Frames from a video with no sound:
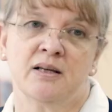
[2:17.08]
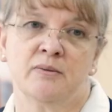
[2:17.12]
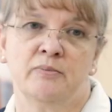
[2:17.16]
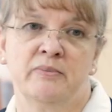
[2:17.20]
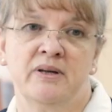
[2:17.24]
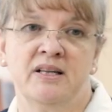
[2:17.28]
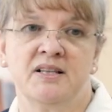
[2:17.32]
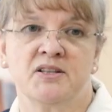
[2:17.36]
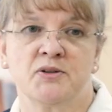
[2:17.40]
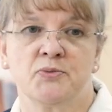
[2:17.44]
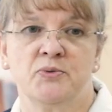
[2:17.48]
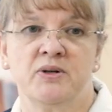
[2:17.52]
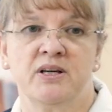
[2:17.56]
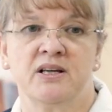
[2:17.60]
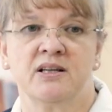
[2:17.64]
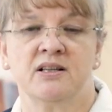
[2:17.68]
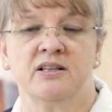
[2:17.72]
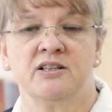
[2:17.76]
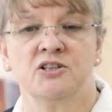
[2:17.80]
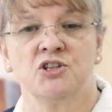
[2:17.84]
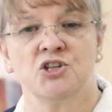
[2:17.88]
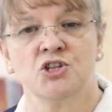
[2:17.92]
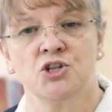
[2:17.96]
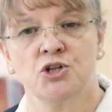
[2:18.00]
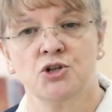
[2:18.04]
It means we can
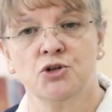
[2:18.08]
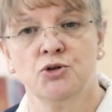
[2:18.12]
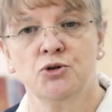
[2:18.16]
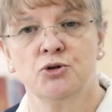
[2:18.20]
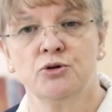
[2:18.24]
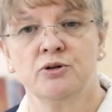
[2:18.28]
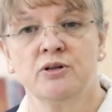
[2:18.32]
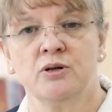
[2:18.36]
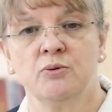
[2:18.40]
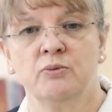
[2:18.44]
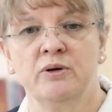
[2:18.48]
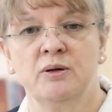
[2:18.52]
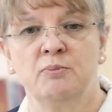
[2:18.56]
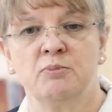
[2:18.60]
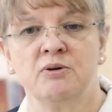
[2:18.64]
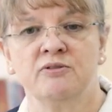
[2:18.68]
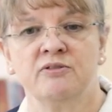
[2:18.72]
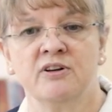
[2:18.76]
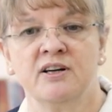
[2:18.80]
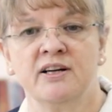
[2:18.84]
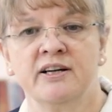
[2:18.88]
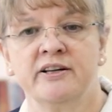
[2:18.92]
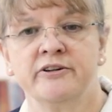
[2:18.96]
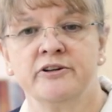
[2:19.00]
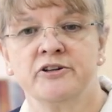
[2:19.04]
ensure that we
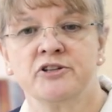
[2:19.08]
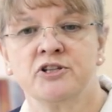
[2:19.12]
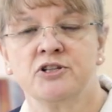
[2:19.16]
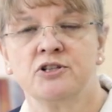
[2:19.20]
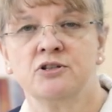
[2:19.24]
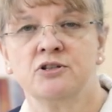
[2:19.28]
provide our